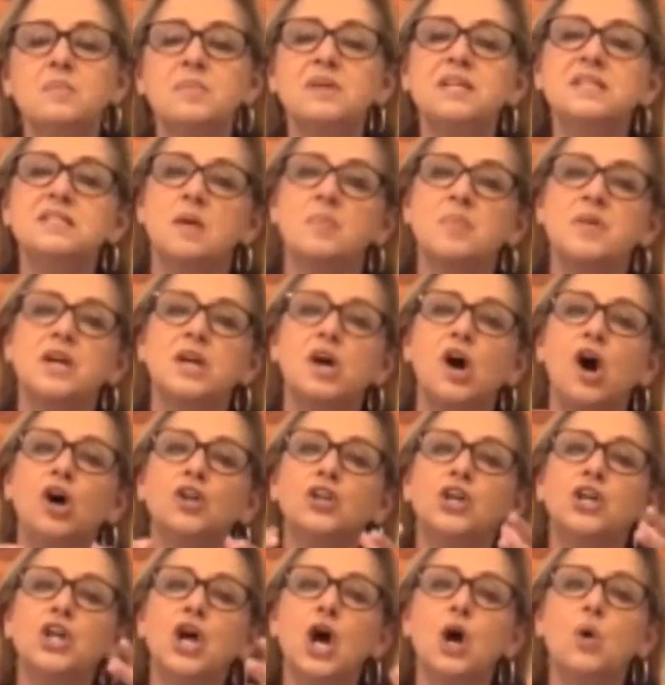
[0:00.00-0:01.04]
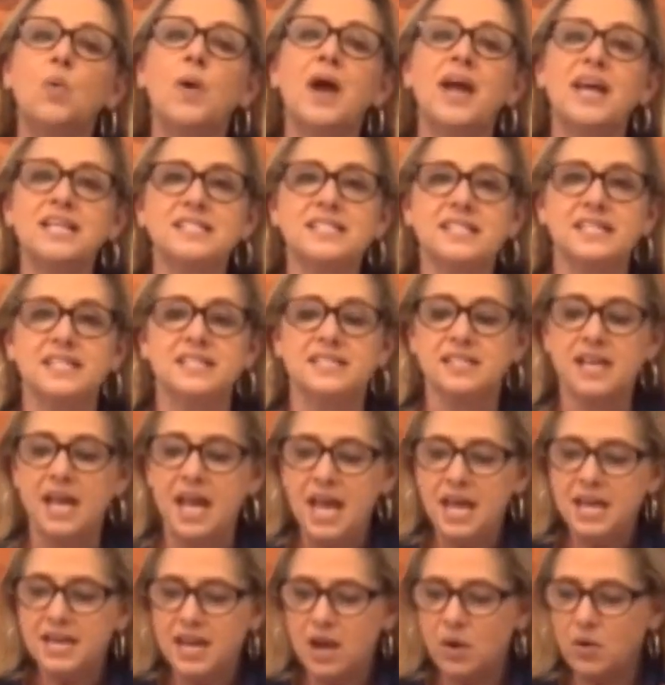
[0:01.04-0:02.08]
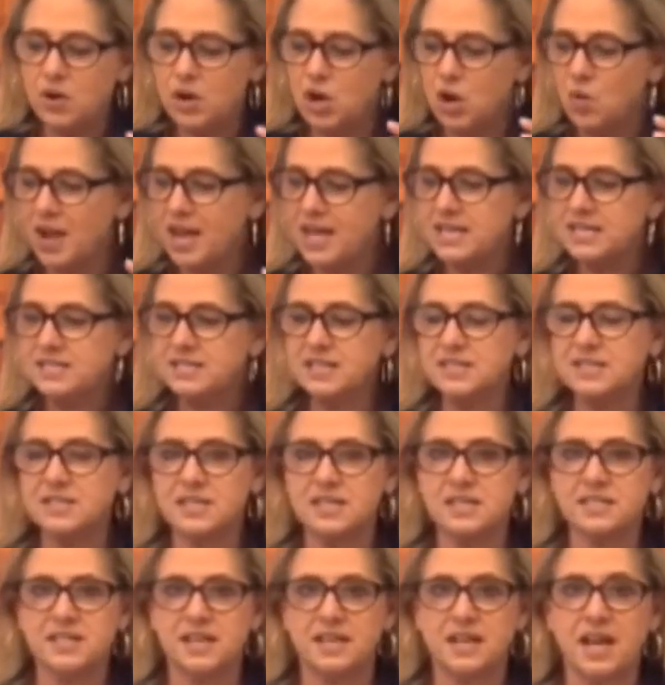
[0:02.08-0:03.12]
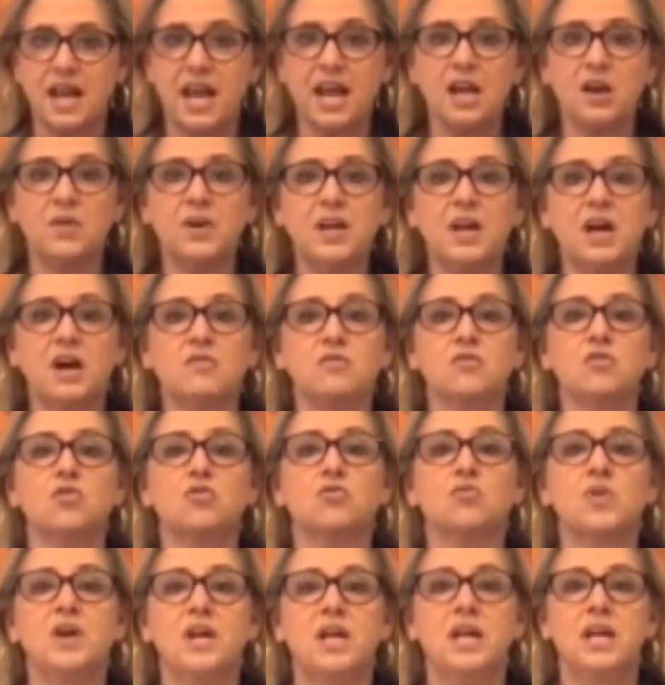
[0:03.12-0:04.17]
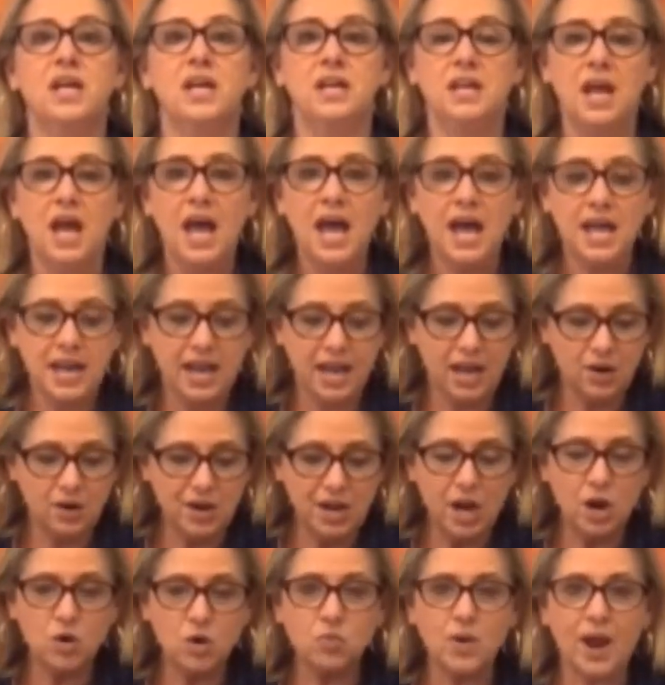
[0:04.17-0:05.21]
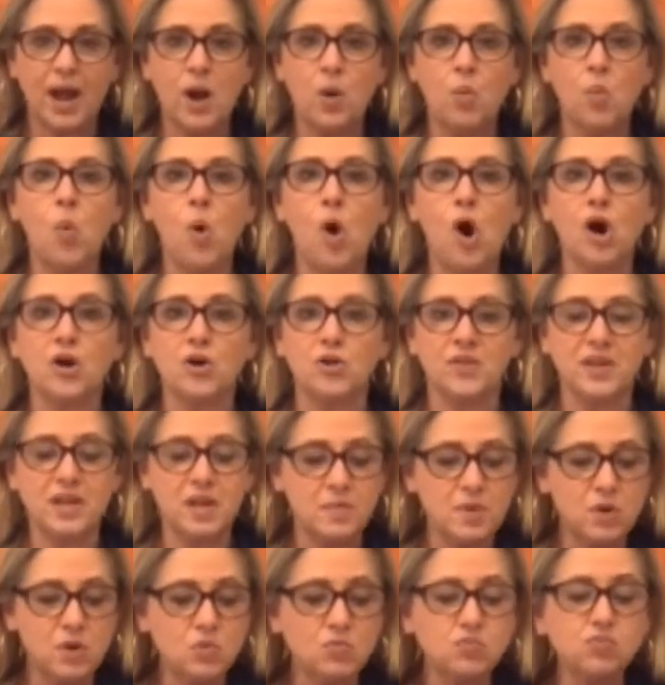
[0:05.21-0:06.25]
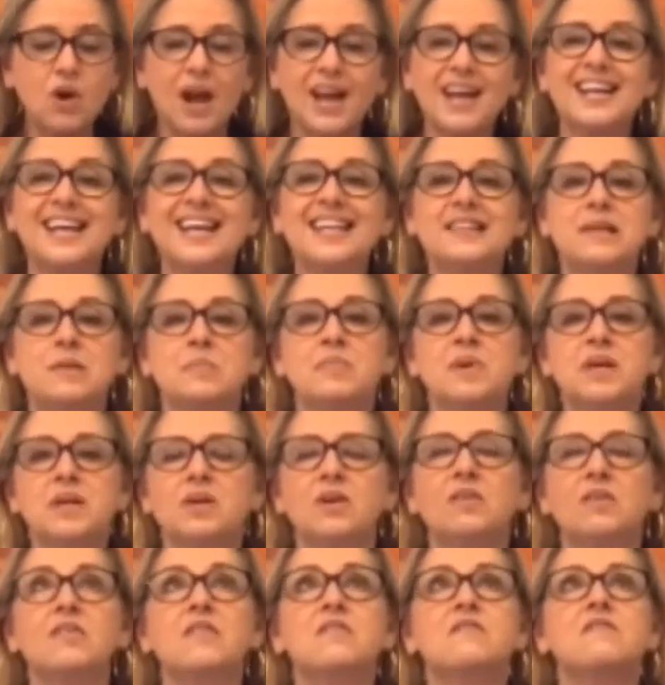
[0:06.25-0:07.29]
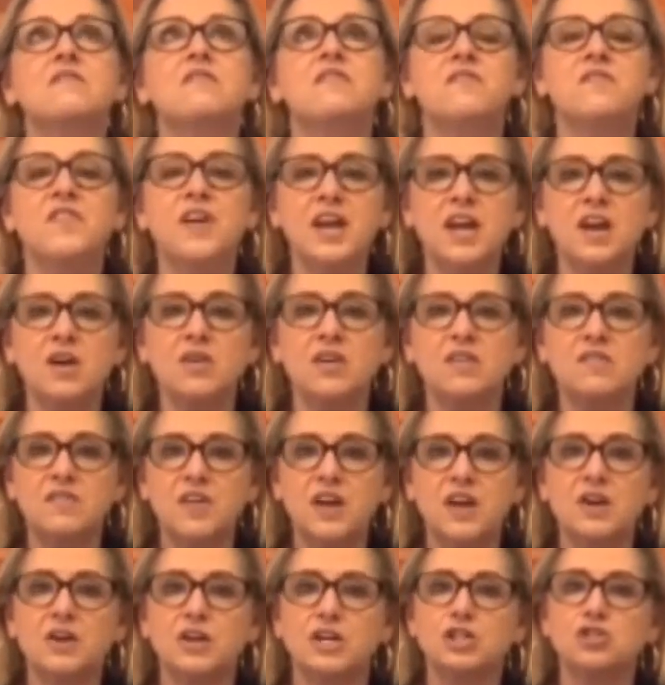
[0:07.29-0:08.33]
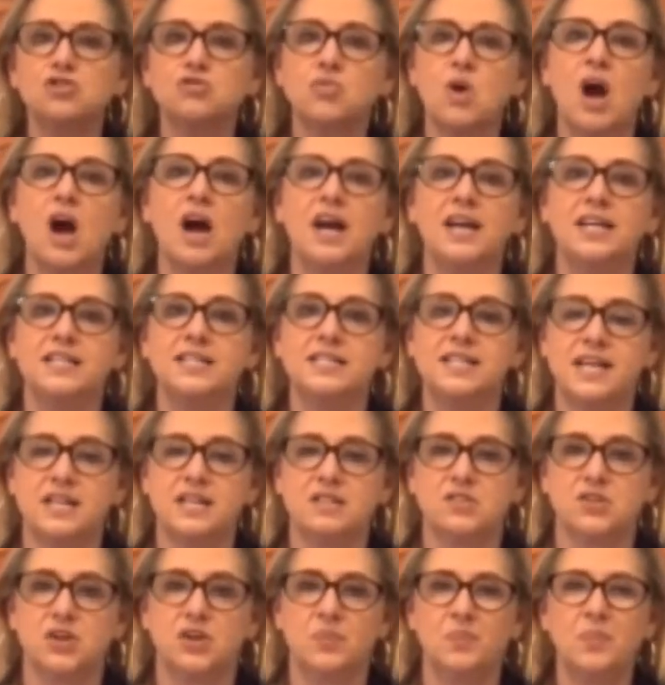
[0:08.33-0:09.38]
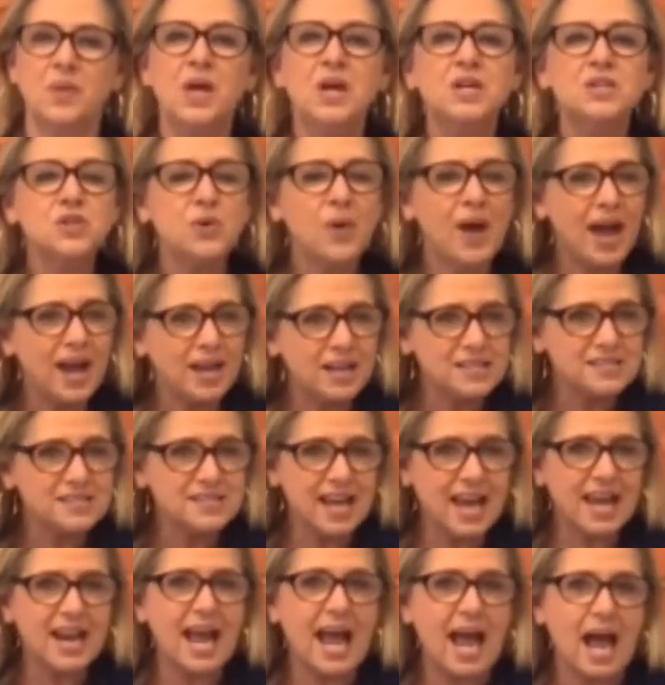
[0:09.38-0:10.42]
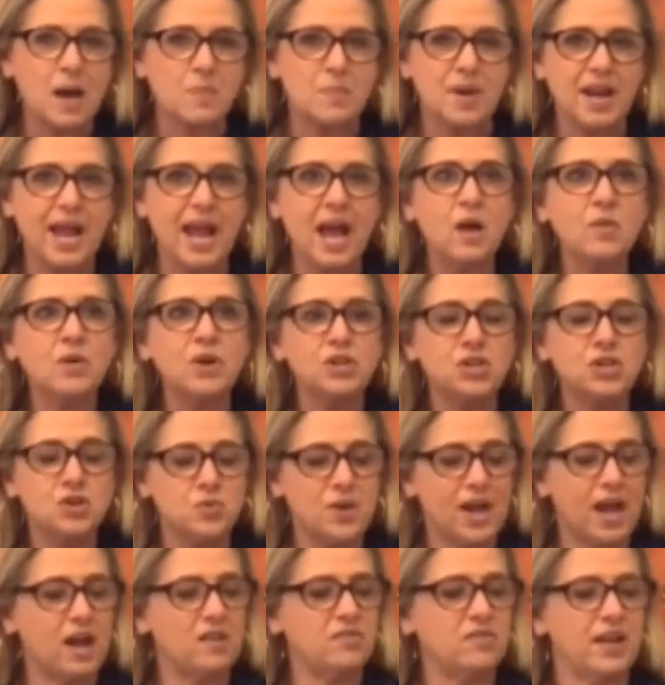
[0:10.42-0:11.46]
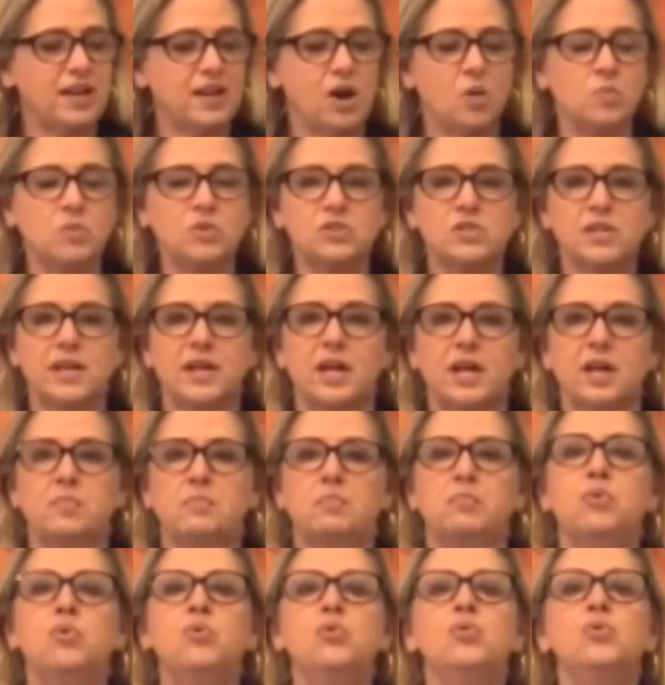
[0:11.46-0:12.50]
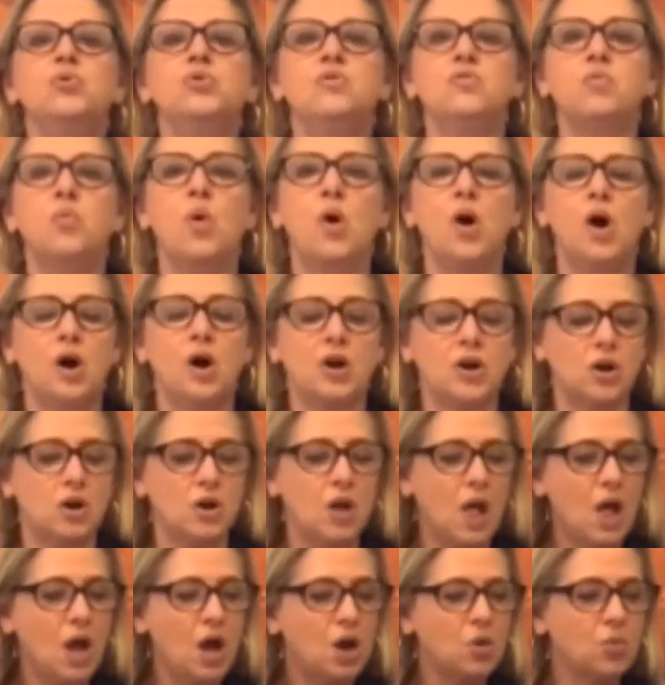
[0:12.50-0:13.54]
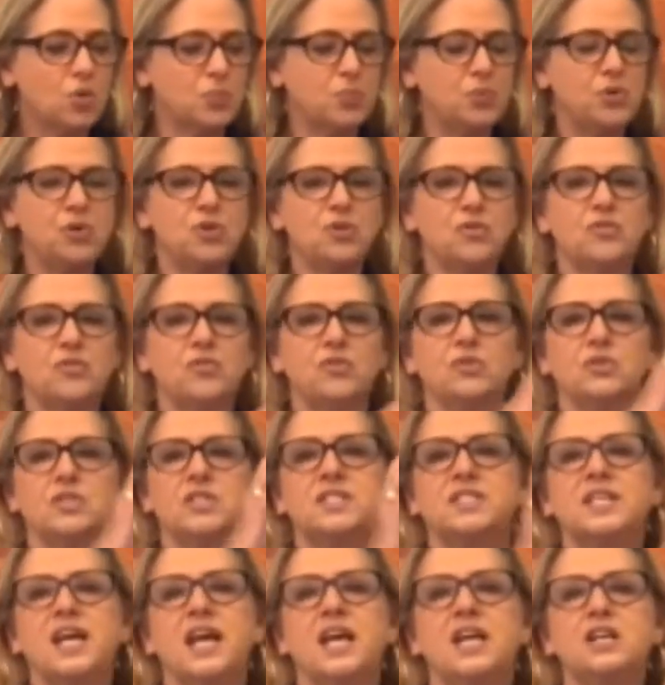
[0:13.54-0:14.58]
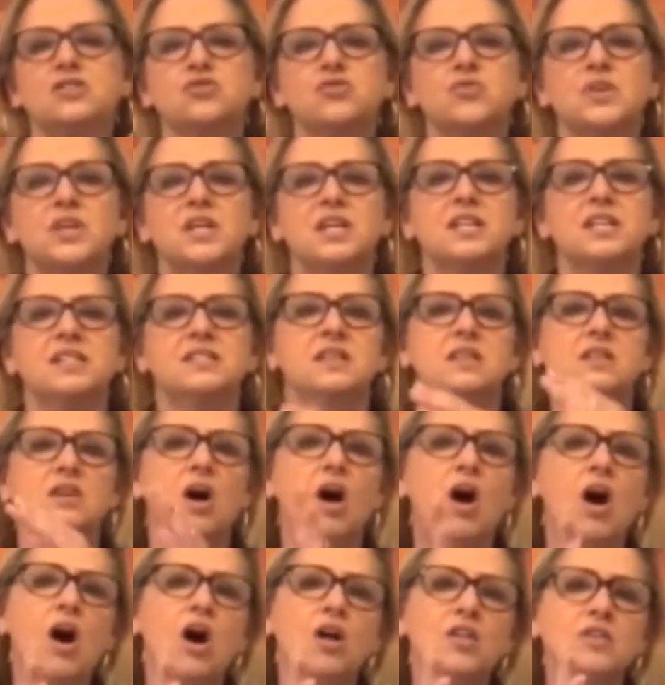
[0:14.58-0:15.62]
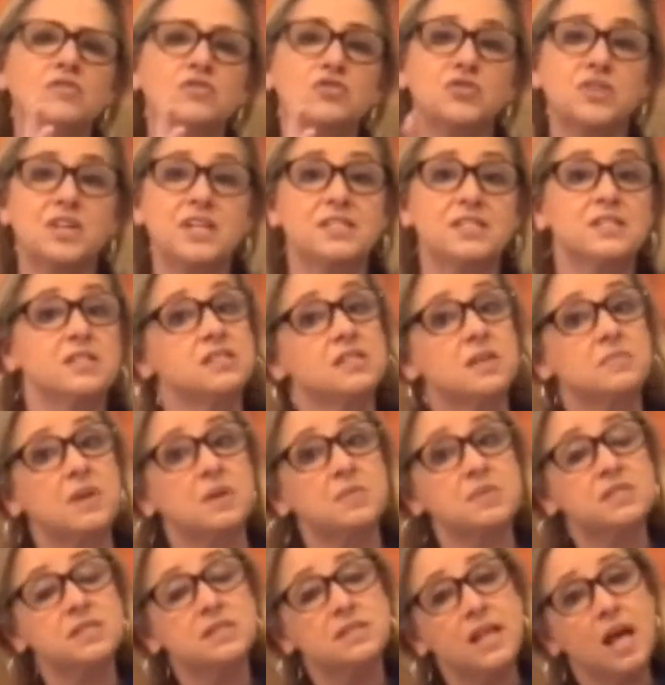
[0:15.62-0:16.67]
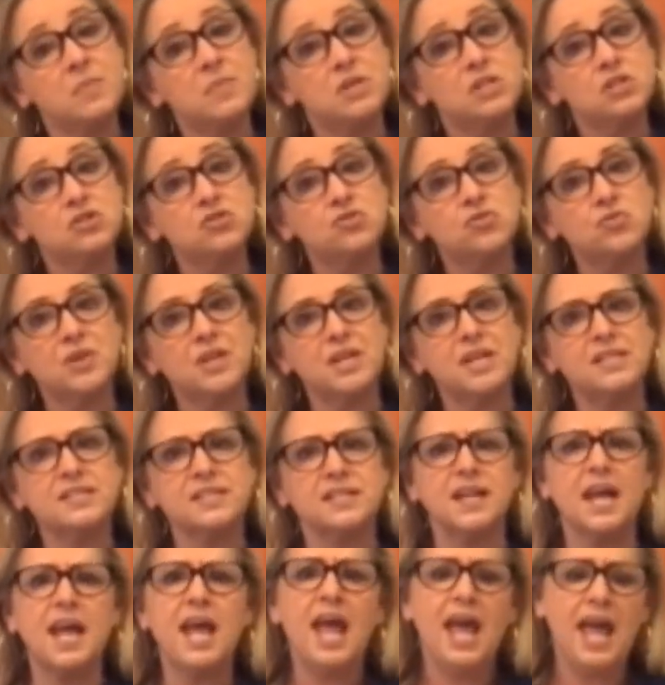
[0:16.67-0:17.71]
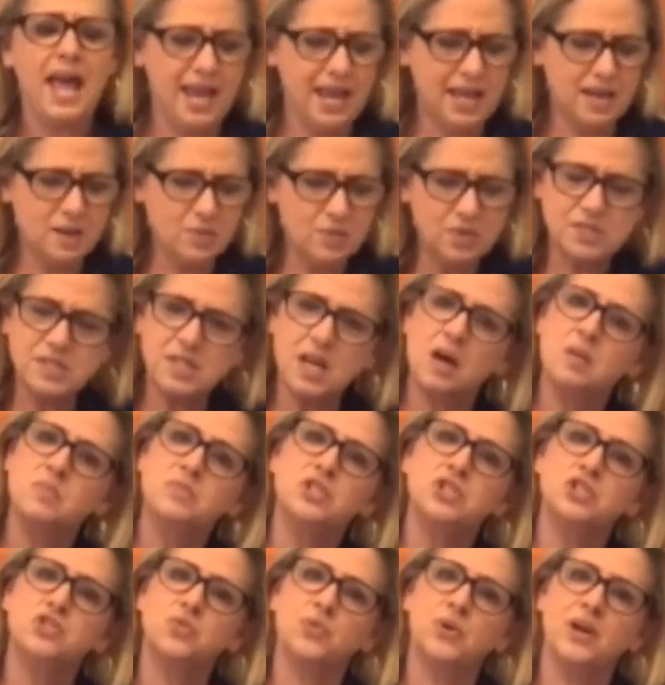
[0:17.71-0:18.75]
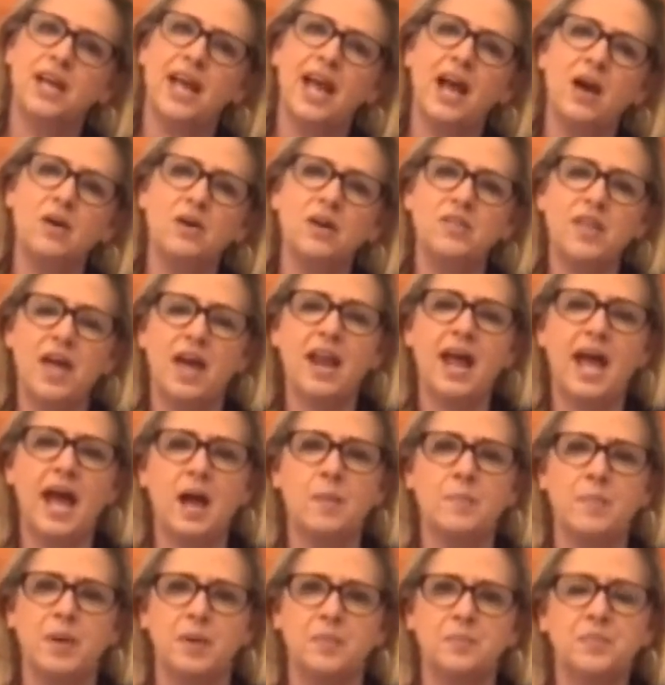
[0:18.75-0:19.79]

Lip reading: something called an oasis. Now, an oasis is an area of green, an area around water that can be right in the middle of a very dry desert. So how does that happen? How can you have almost like a pool of water with beautiful date trees and olive trees and sometimes lemon trees, and animals come to drink? How can that happen?